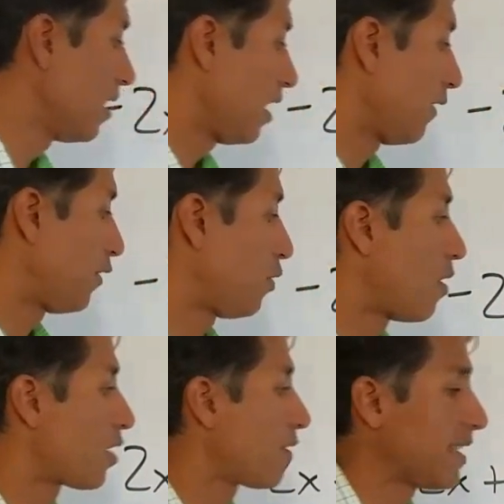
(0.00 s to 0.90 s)
If you
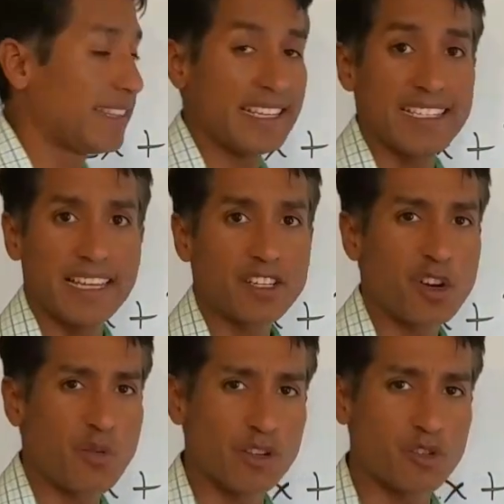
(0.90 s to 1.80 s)
want to write these in to
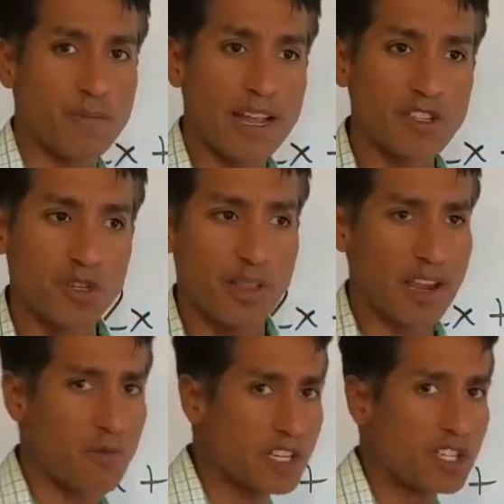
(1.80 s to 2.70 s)
always remind you
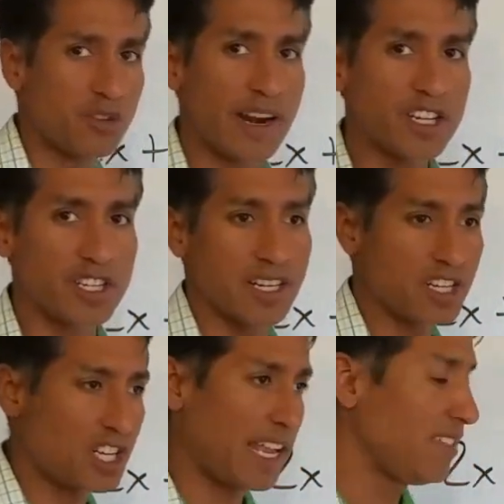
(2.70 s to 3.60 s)
which direction to
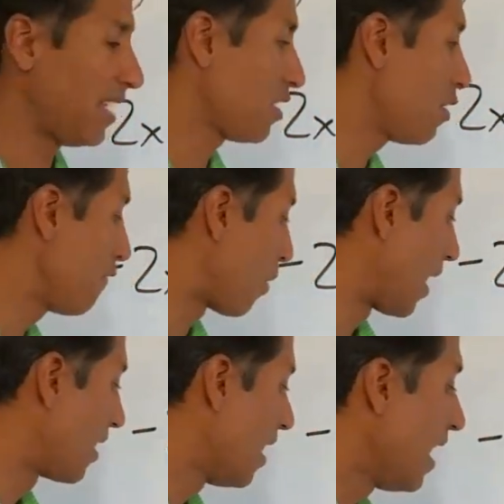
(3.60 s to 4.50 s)
shade, then go for
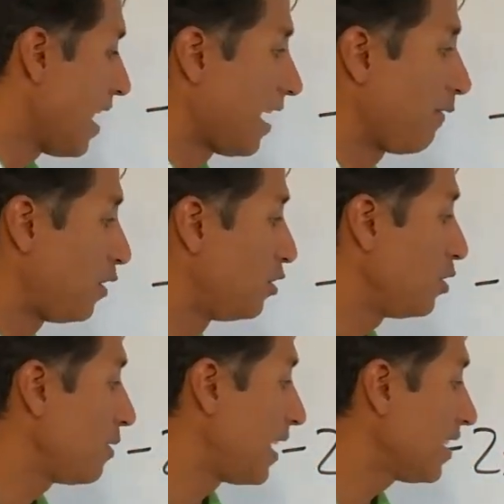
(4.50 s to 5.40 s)
it. If you
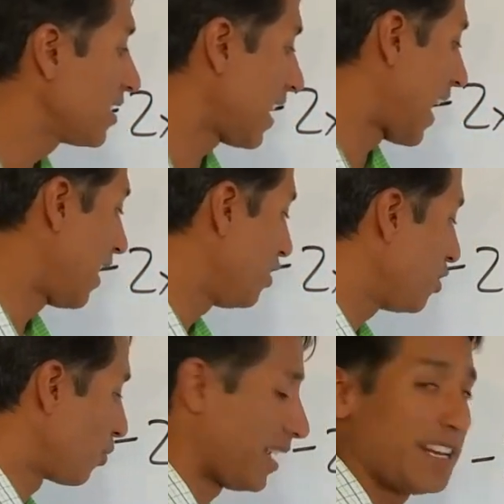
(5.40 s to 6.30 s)
do this and
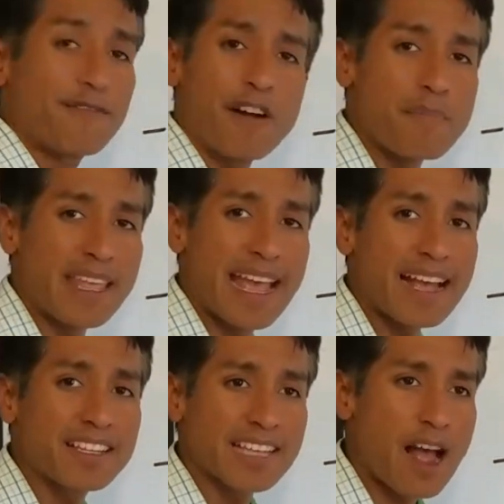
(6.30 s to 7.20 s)
you read it from the
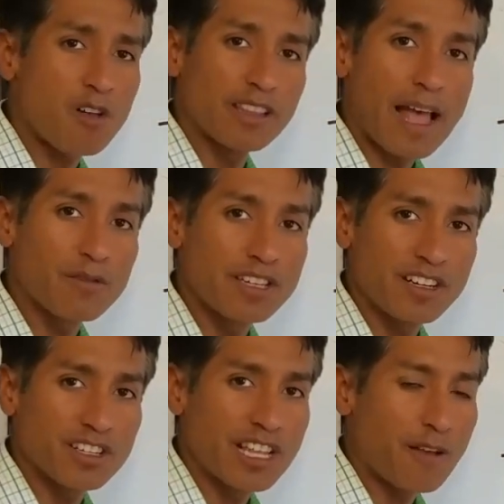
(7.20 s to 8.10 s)
x out loud to
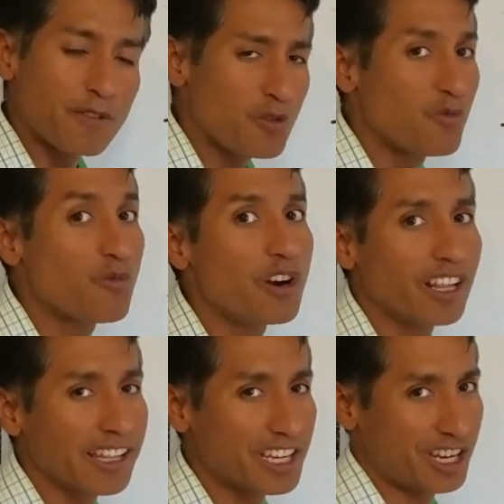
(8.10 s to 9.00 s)
yourself, you
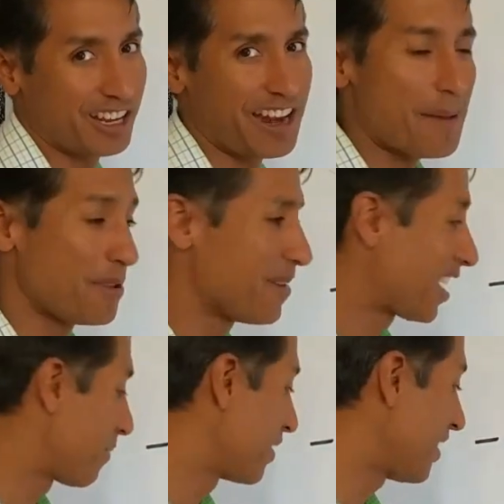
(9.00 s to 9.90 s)
really should not be
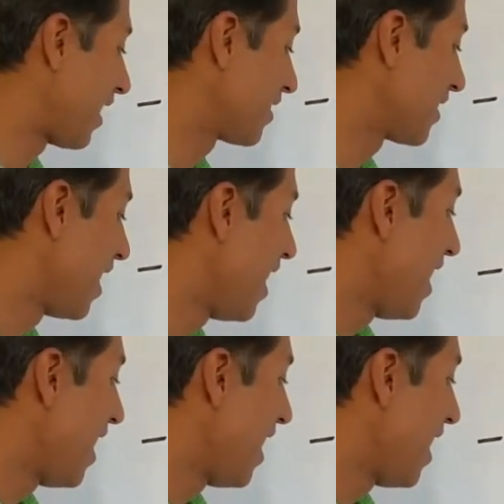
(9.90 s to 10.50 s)
making mistakes.